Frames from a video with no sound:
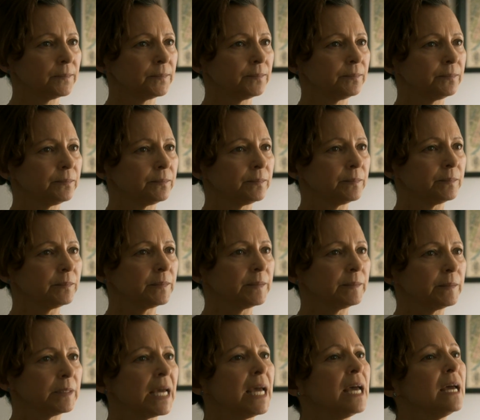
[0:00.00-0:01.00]
The final
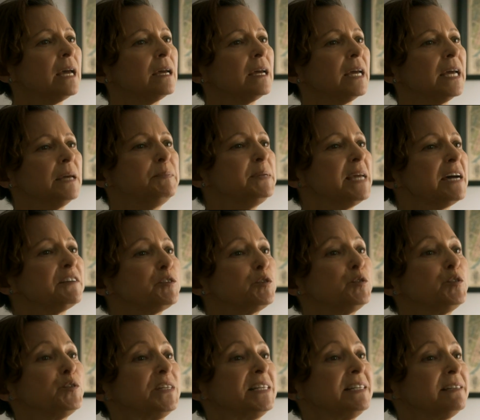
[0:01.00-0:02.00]
shot is a very
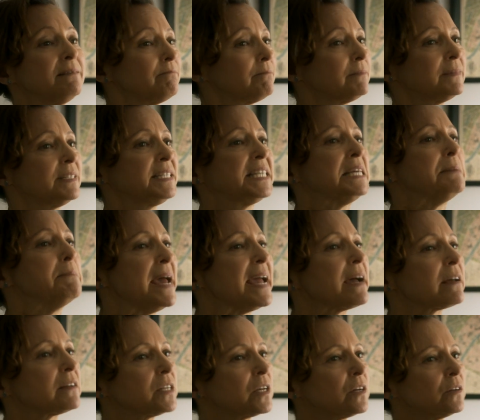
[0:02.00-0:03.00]
subtle POV
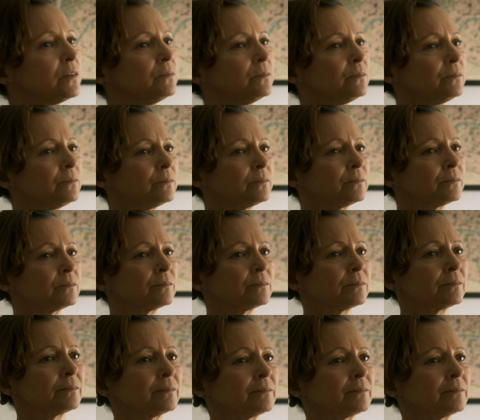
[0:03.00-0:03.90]
shot, leaving the character